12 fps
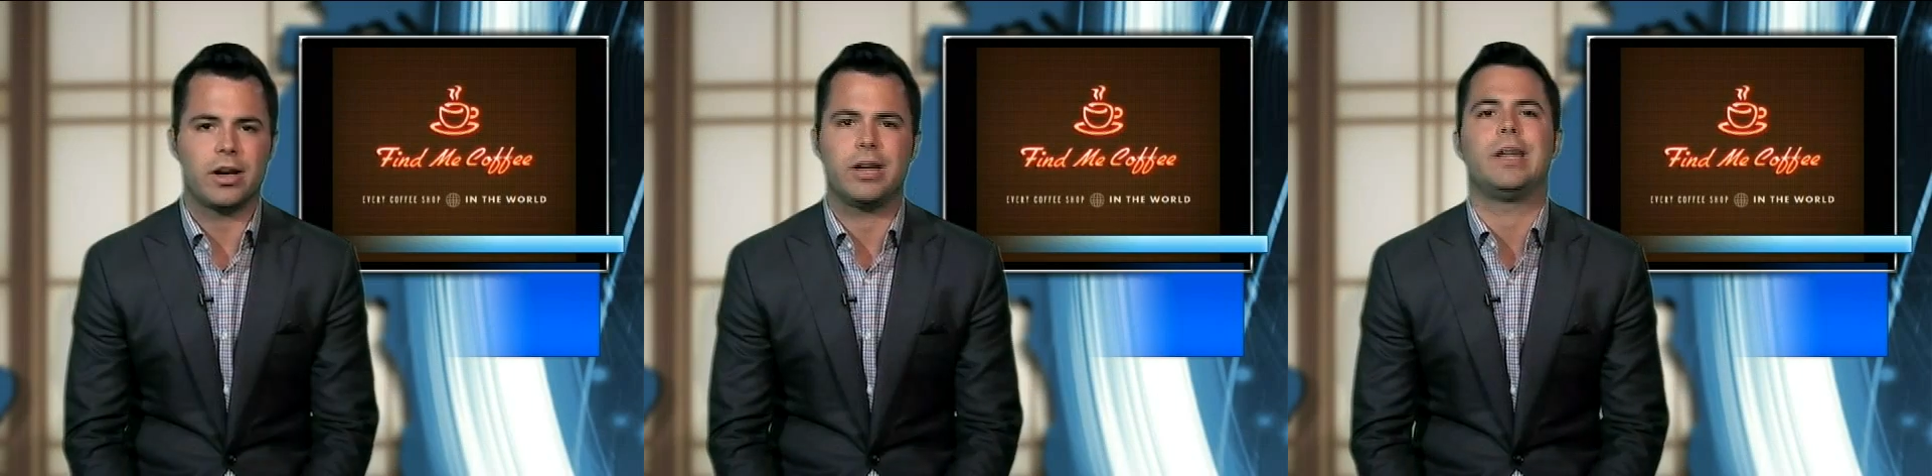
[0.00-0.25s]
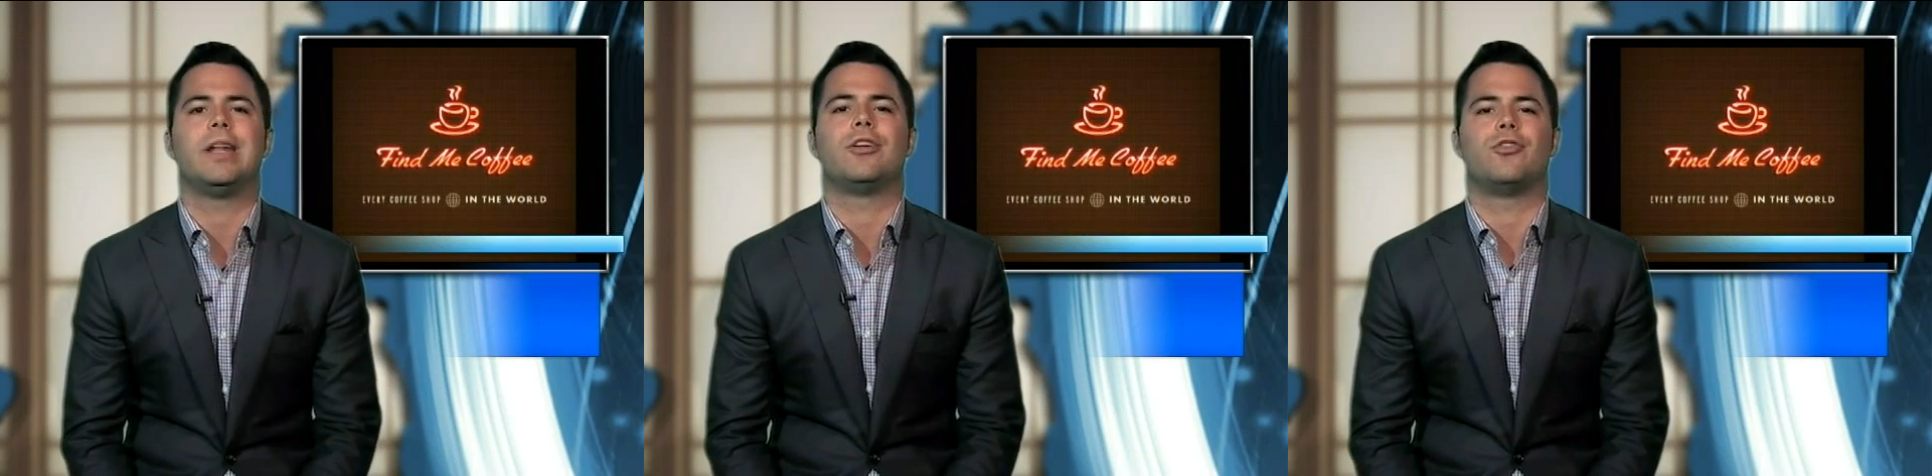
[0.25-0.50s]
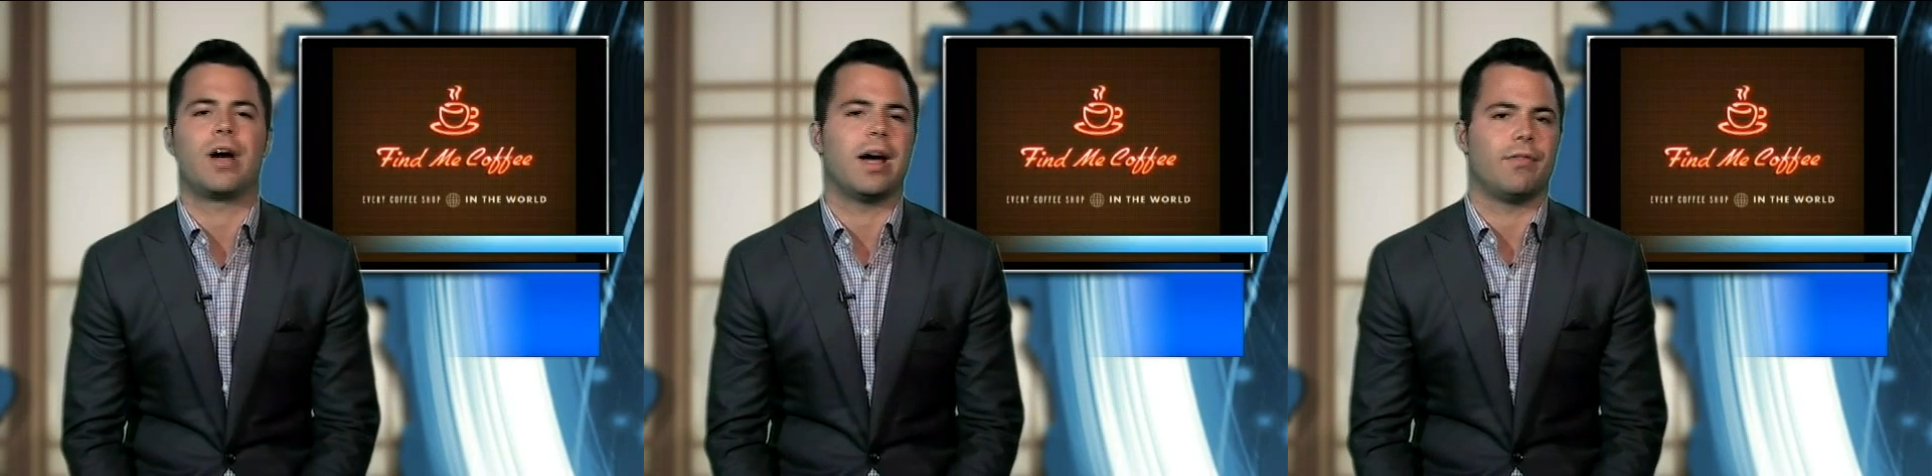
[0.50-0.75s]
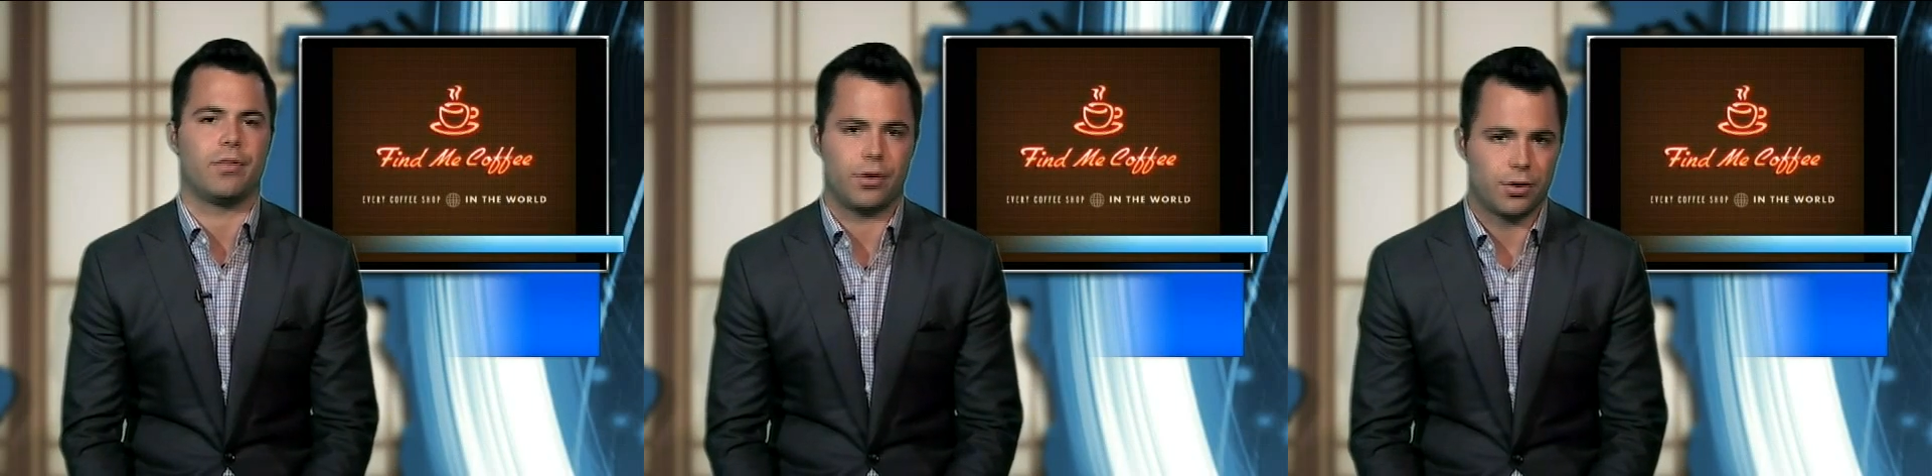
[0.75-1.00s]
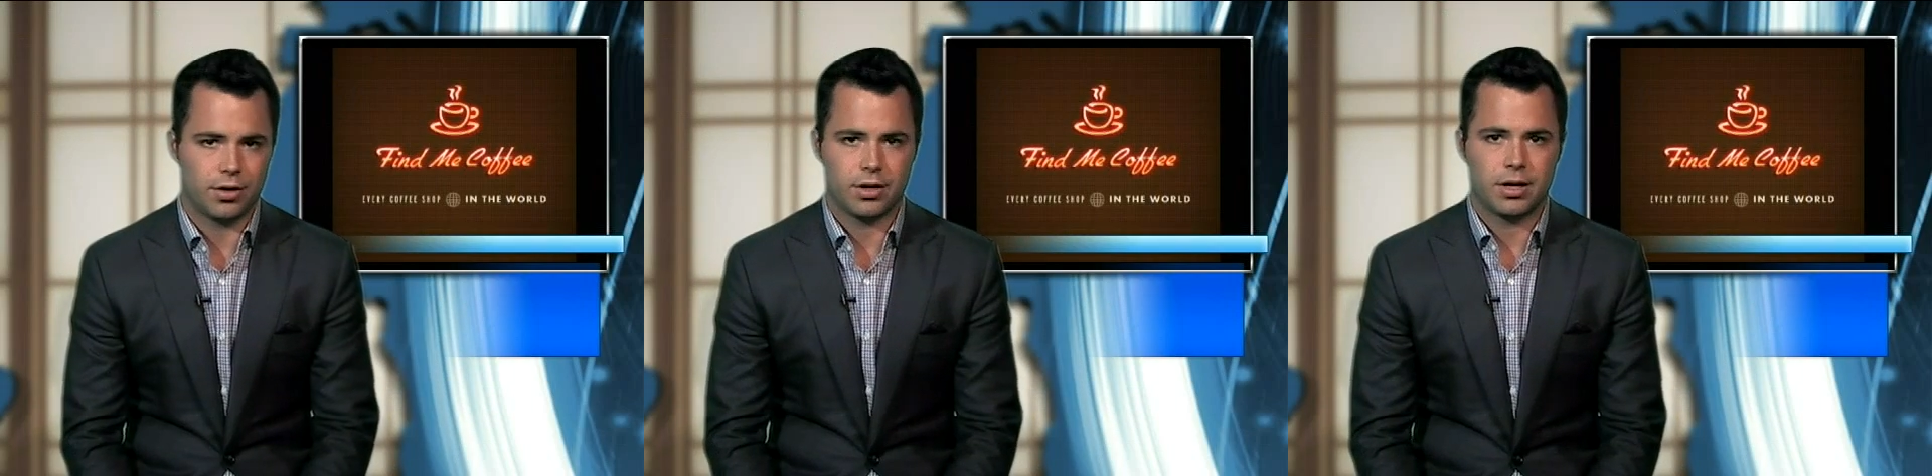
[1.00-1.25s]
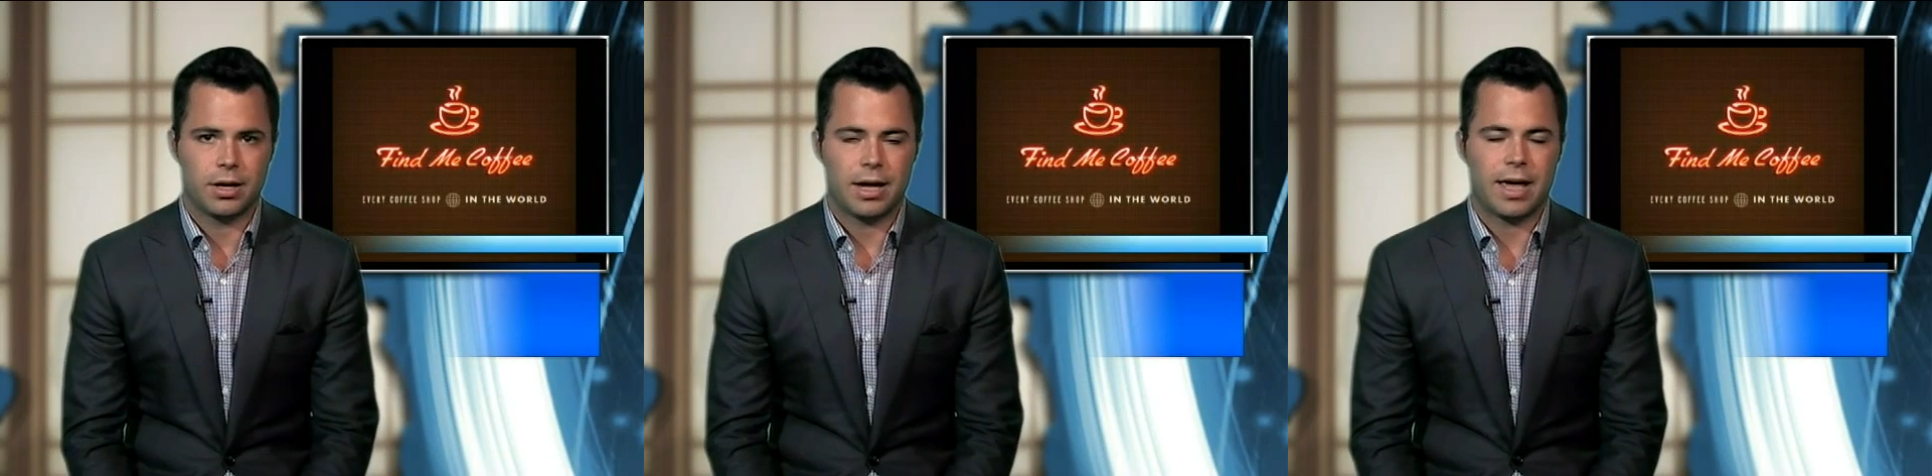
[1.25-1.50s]
and you need a drive-through.
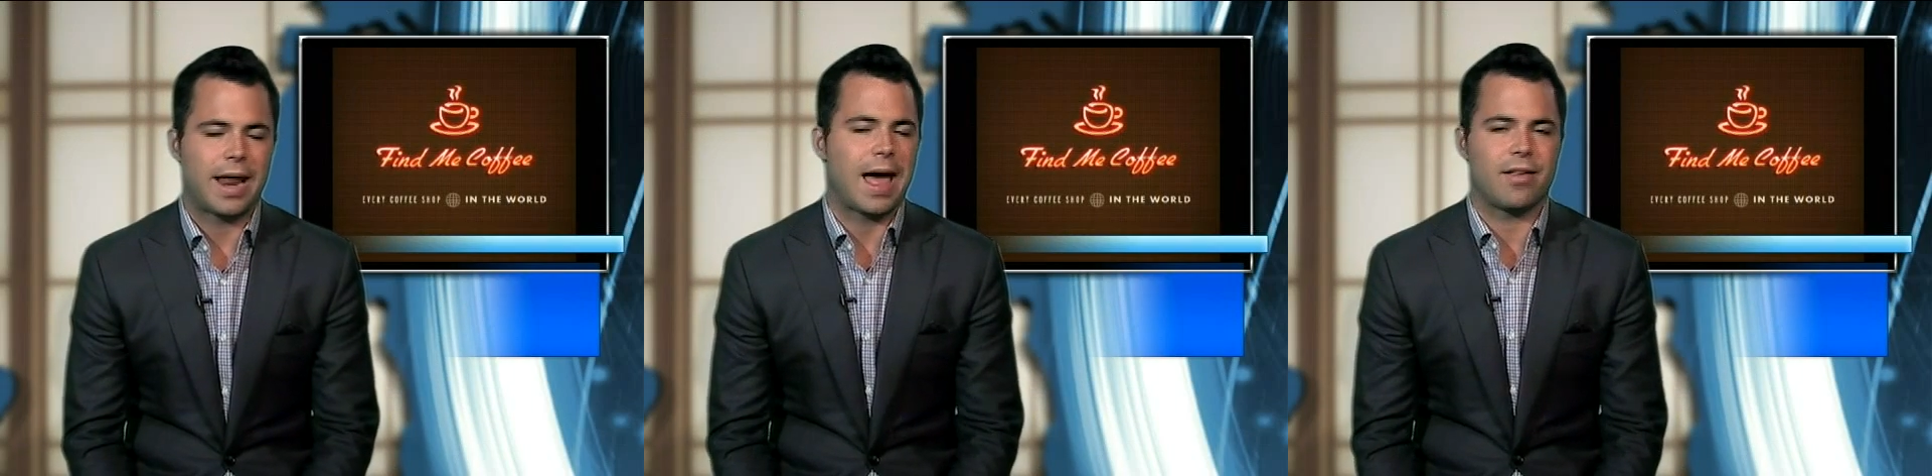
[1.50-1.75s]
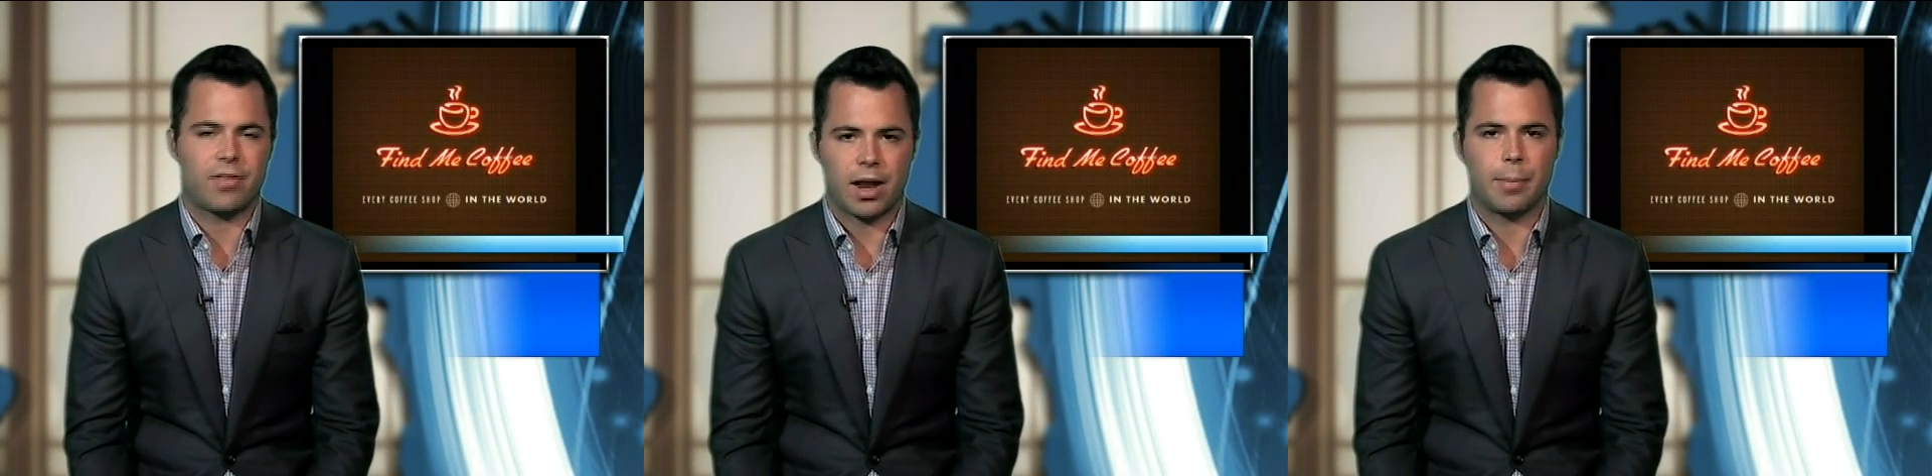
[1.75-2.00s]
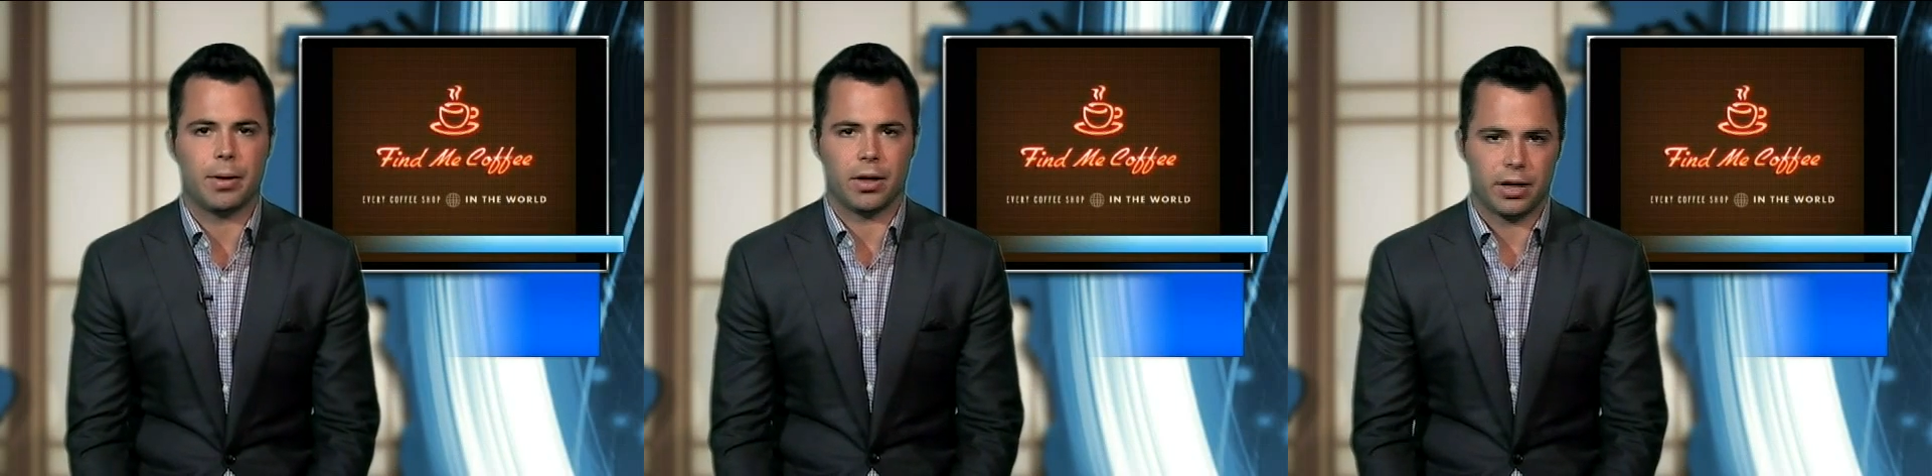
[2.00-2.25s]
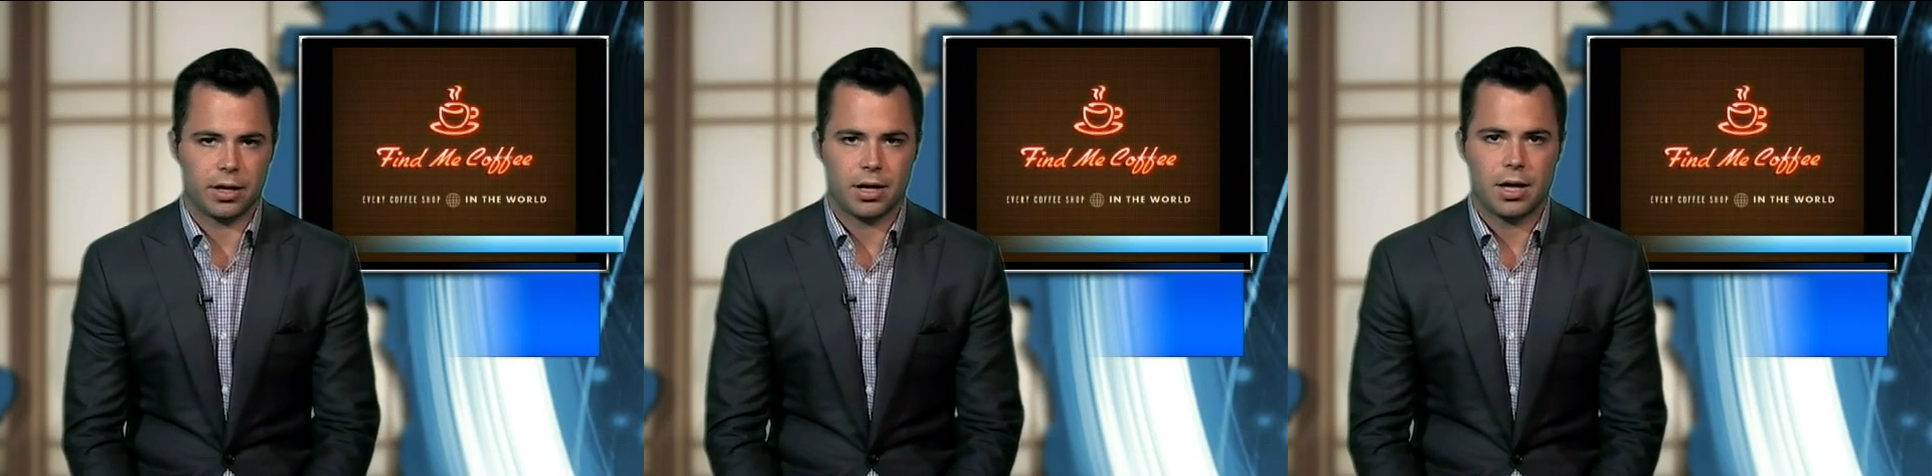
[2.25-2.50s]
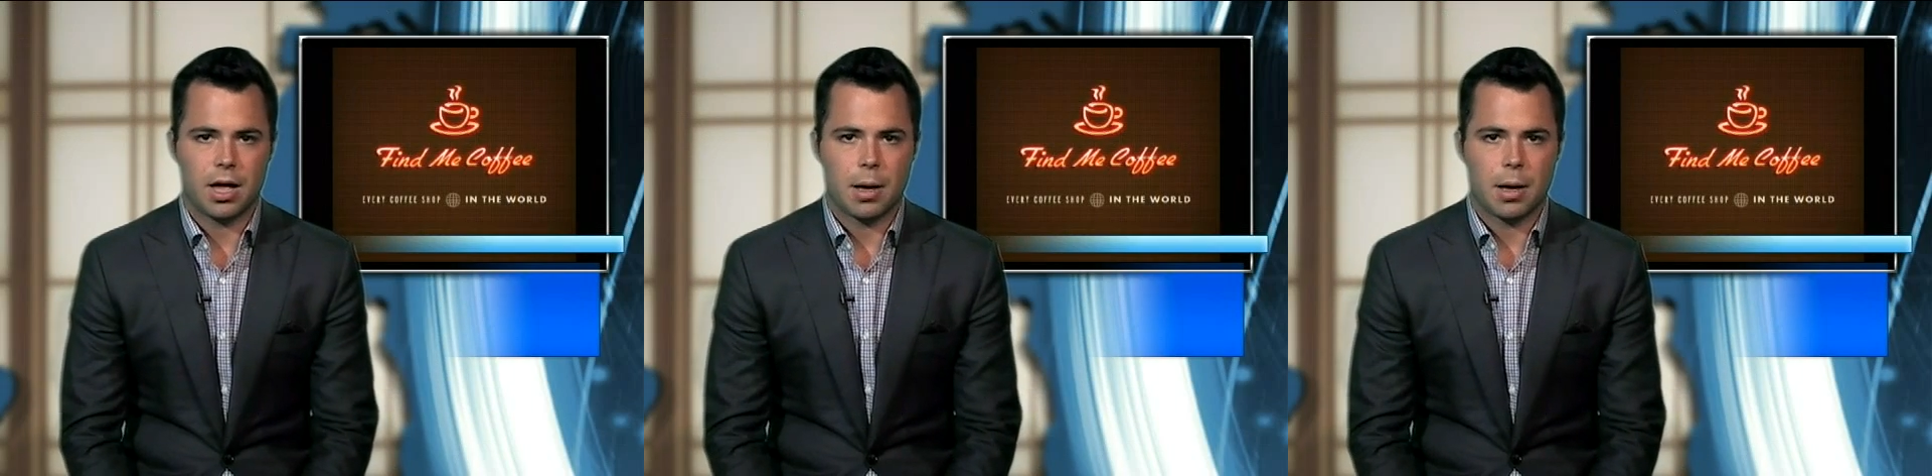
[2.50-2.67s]
It has that ability.